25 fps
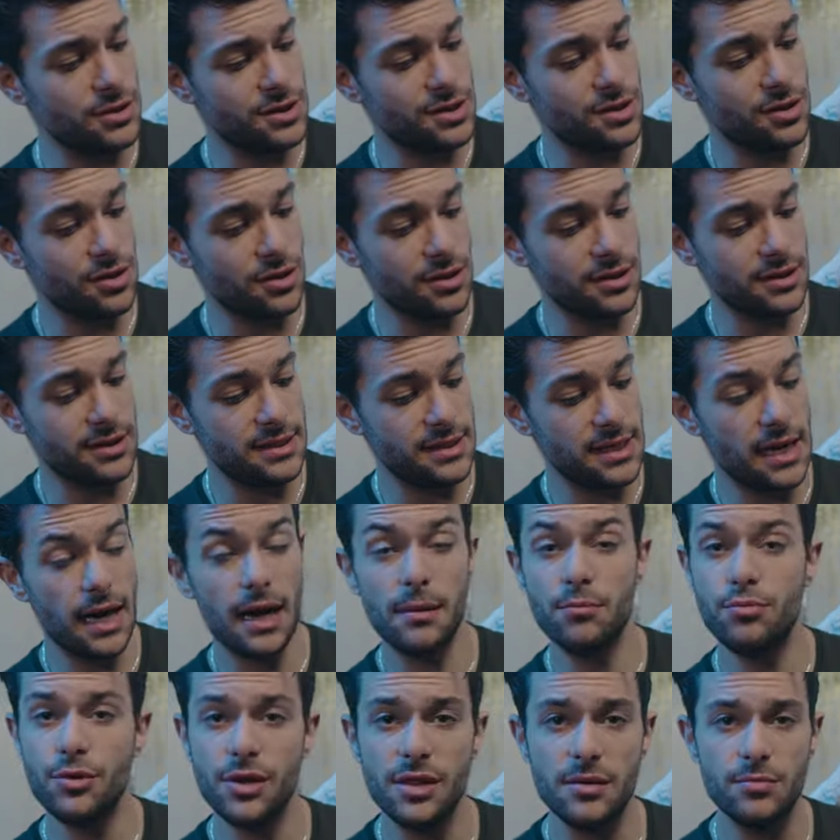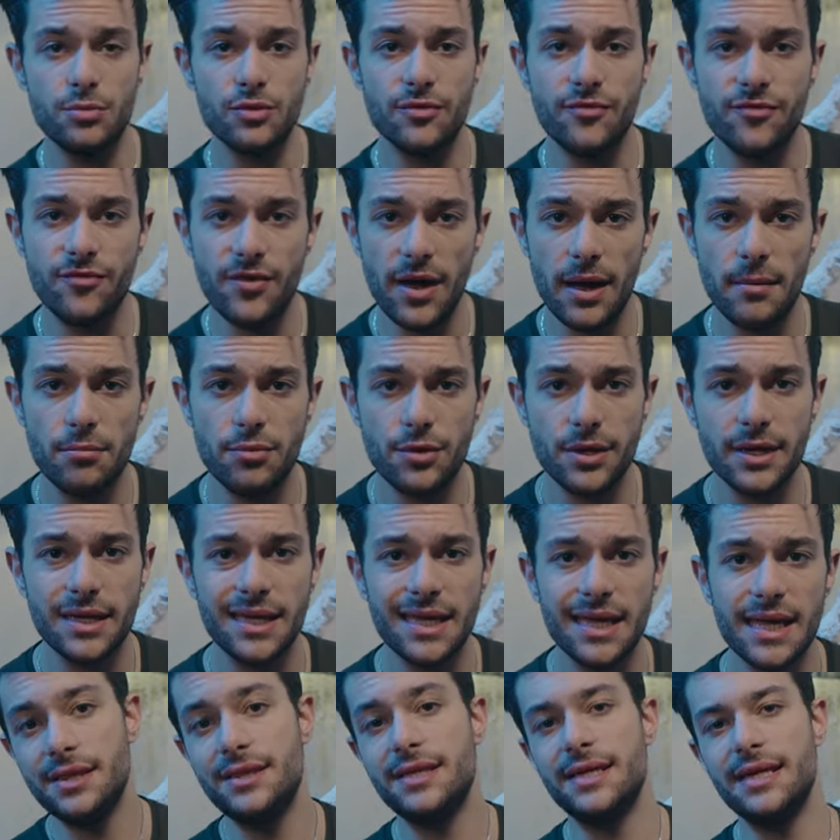it's got breathable
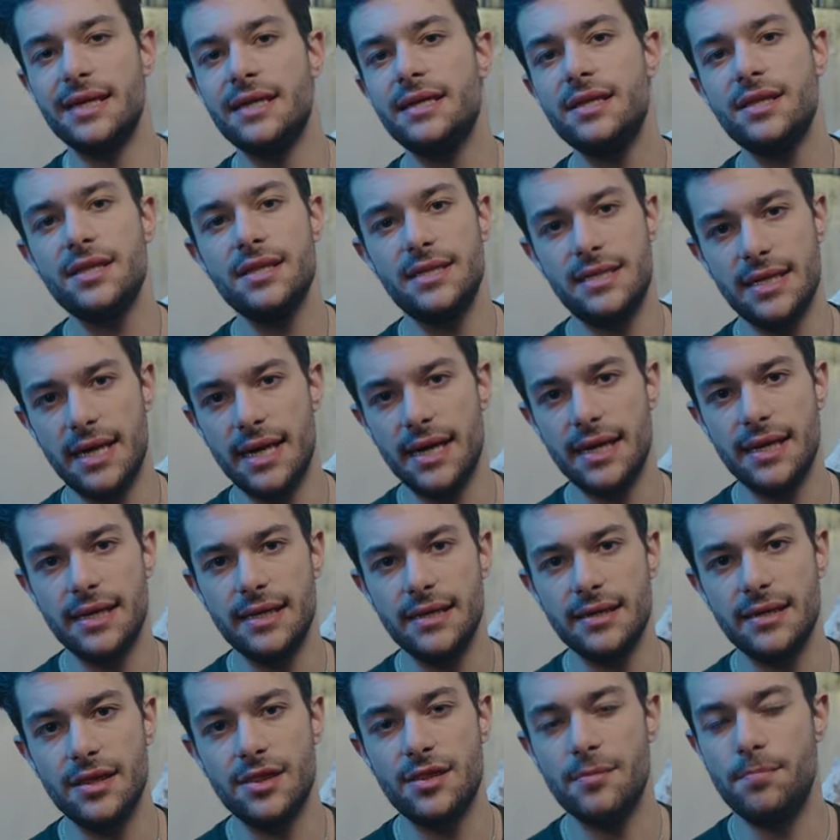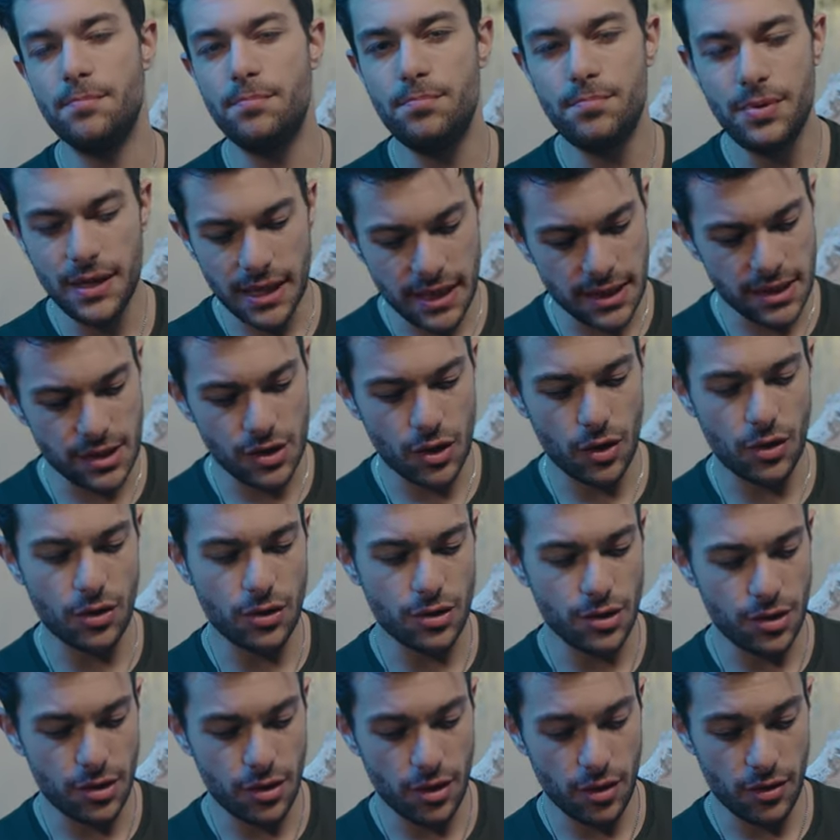fabric. At the end of the day, the biggest
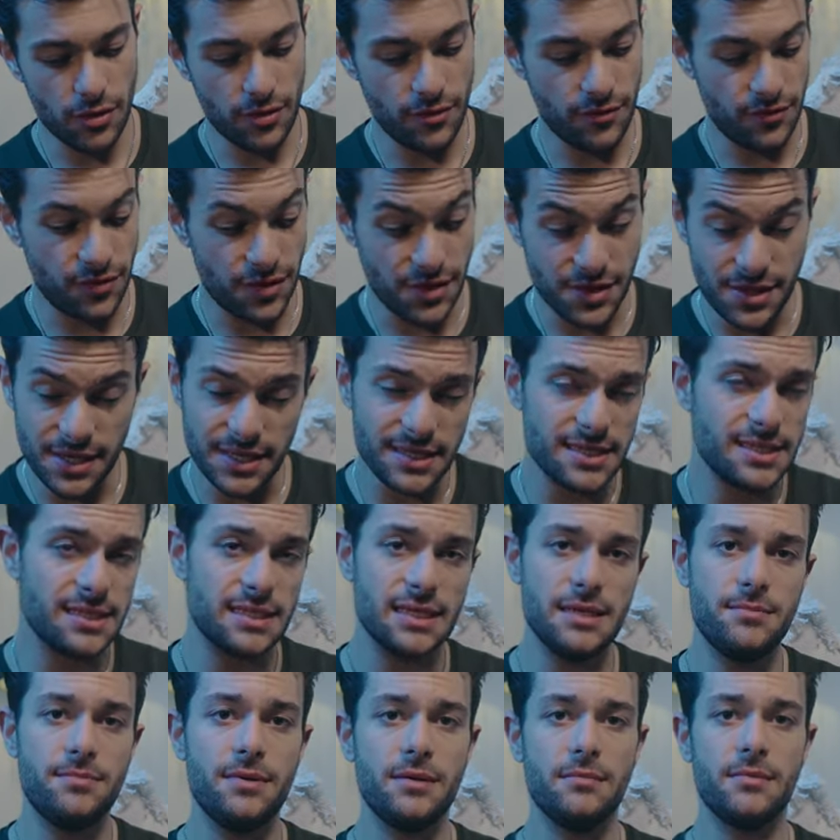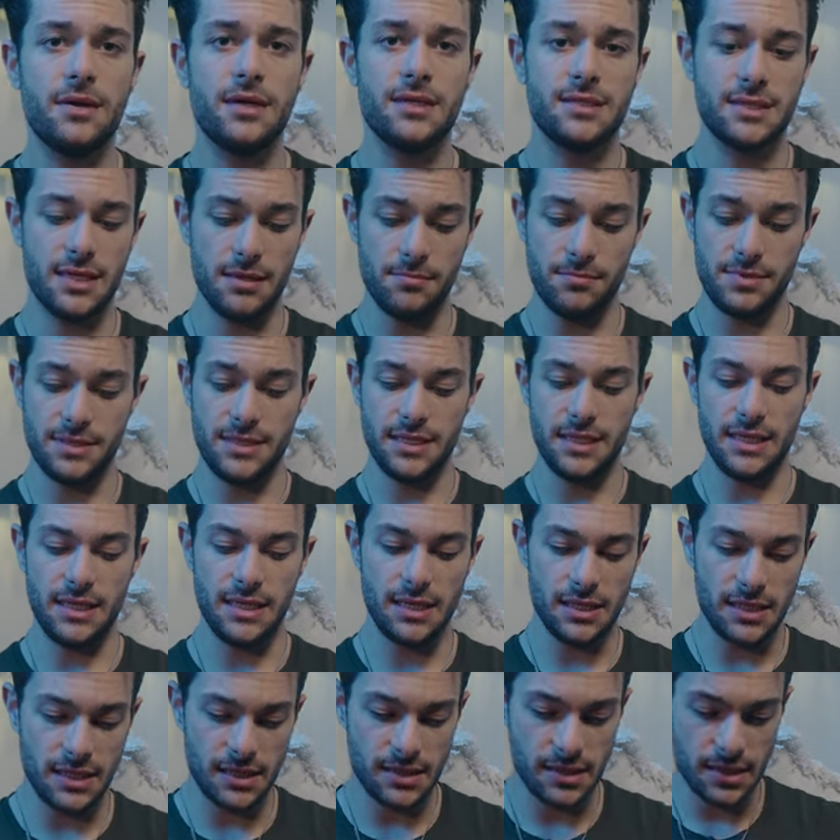con of this sleeping mask in
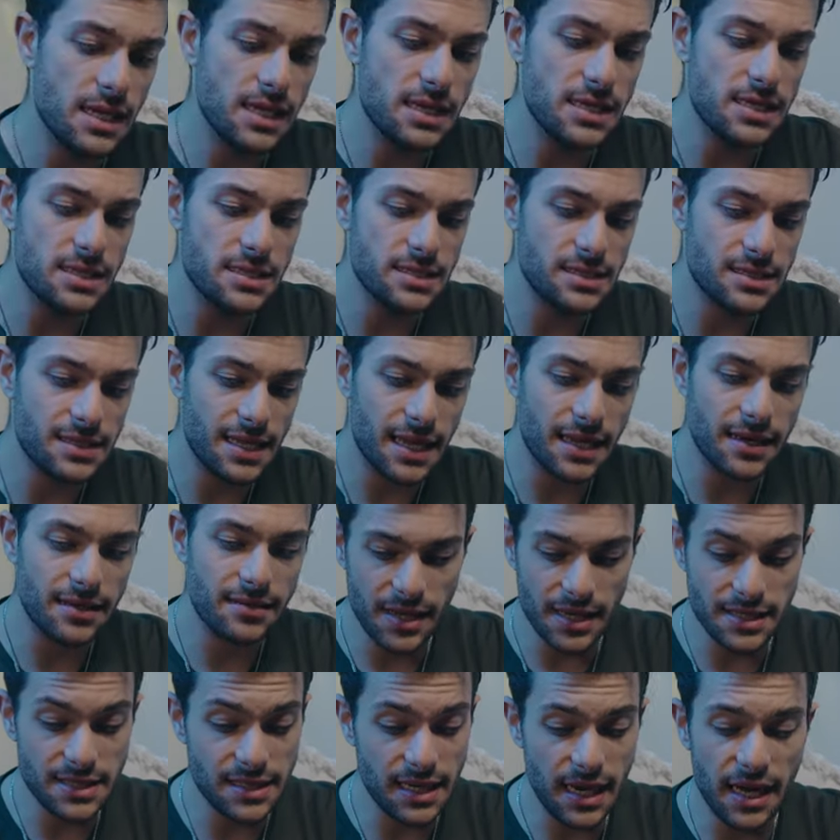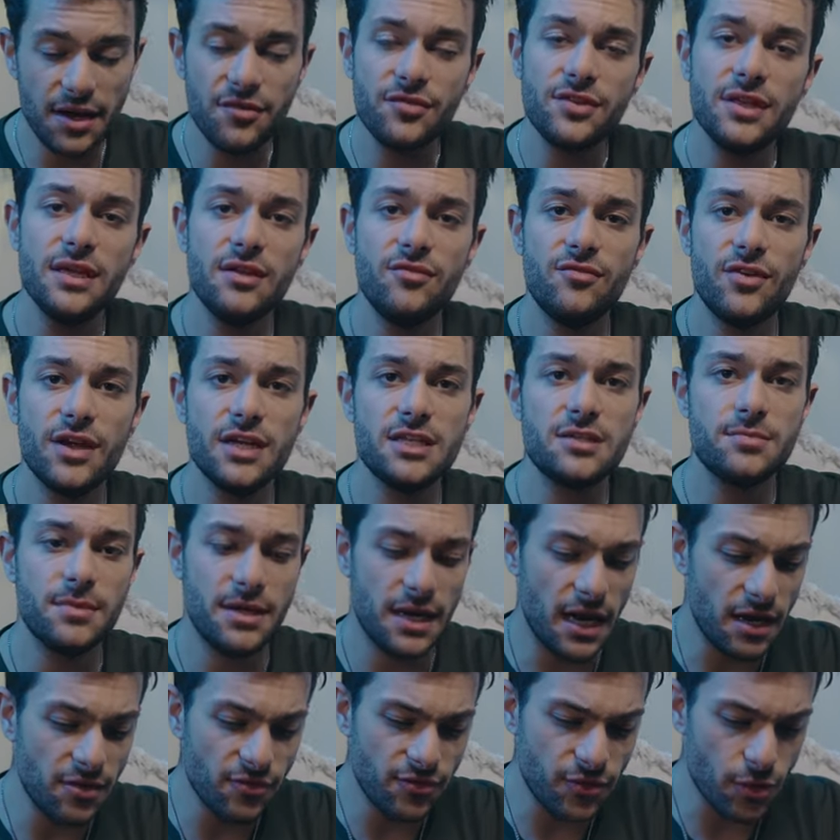particular is that it's a hefty
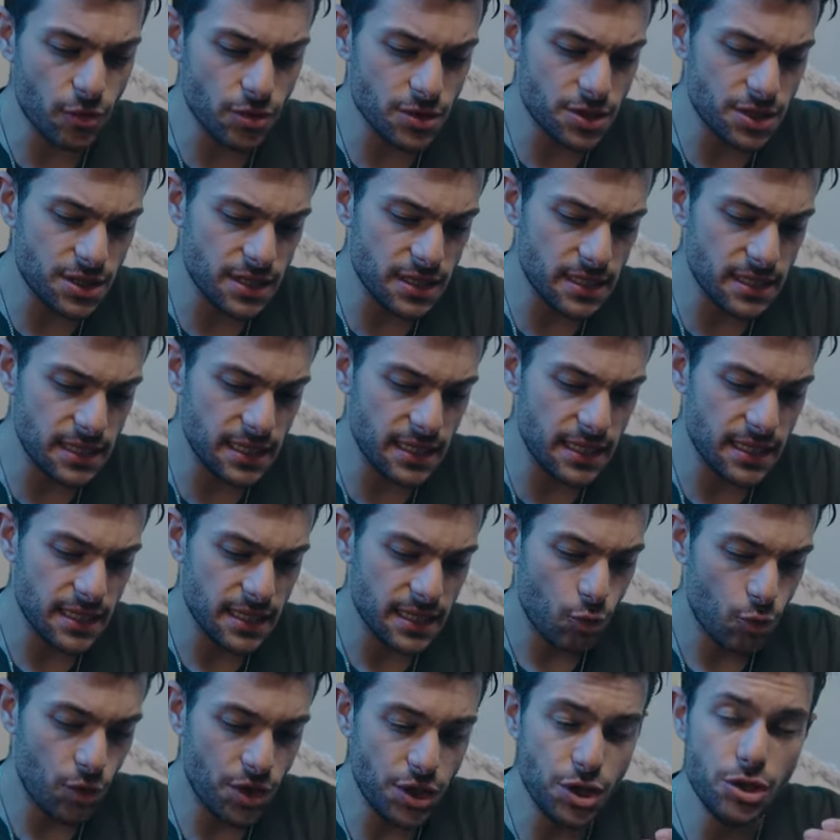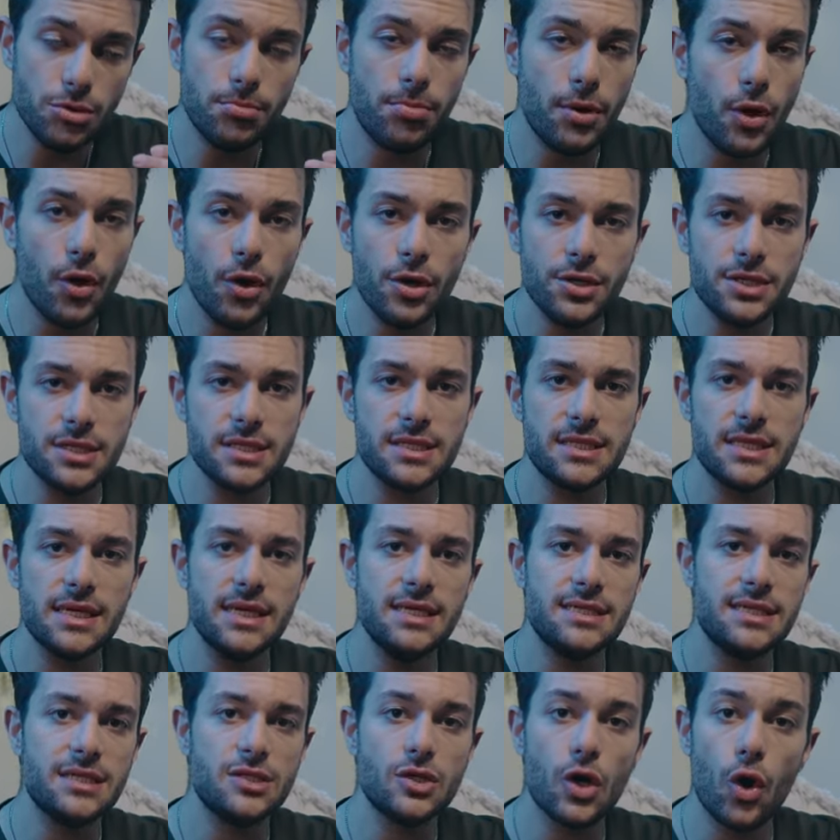investment. Unfortunately, when you purchase
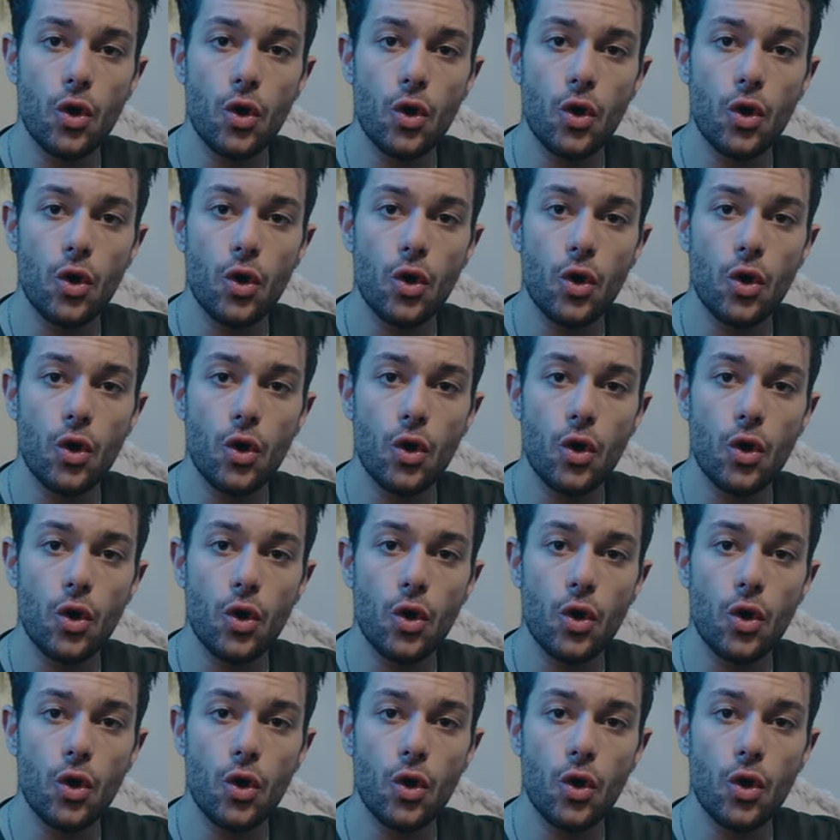these, it's